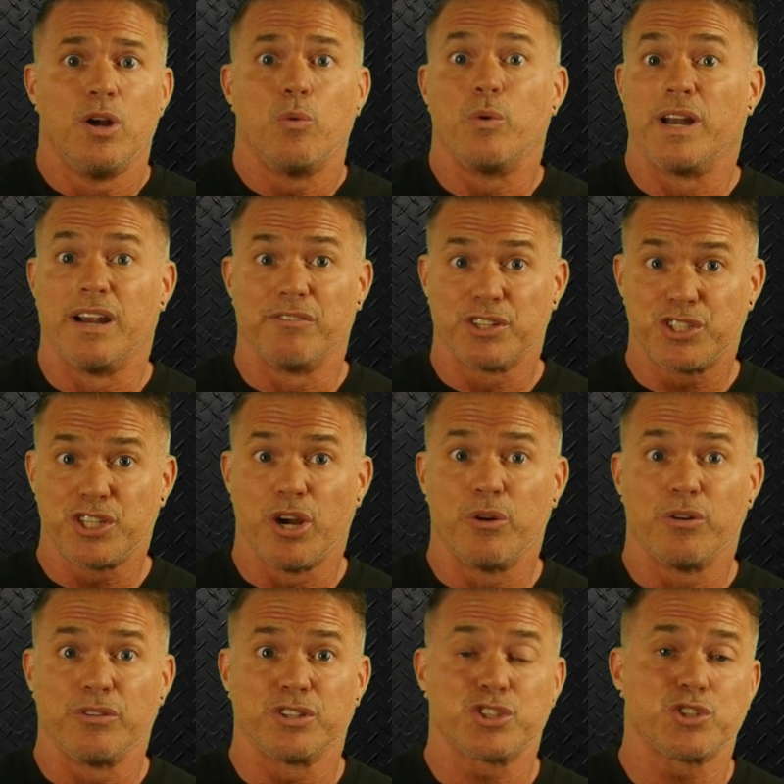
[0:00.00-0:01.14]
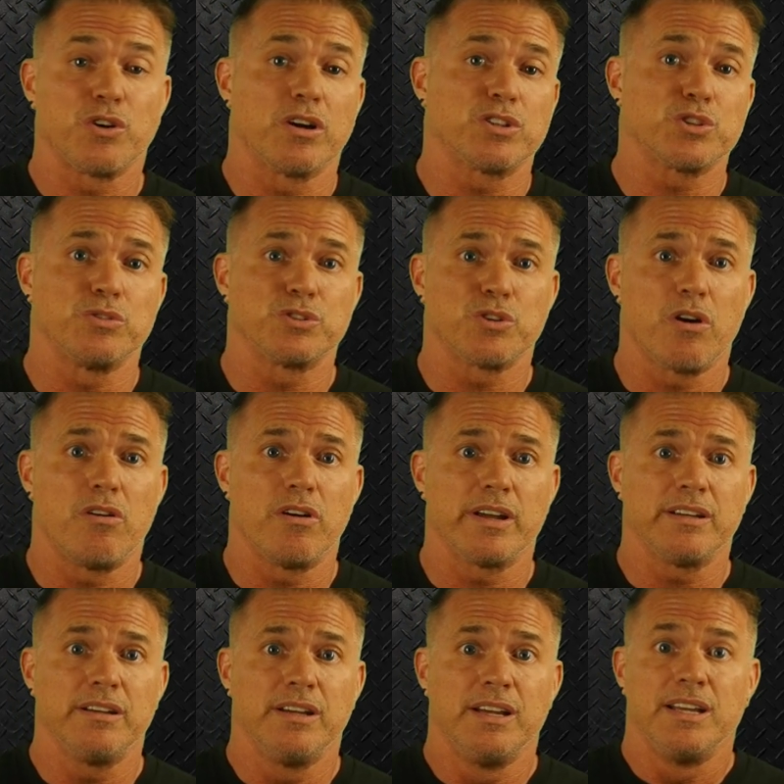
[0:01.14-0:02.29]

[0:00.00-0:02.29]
whatever's shown on the structural drawing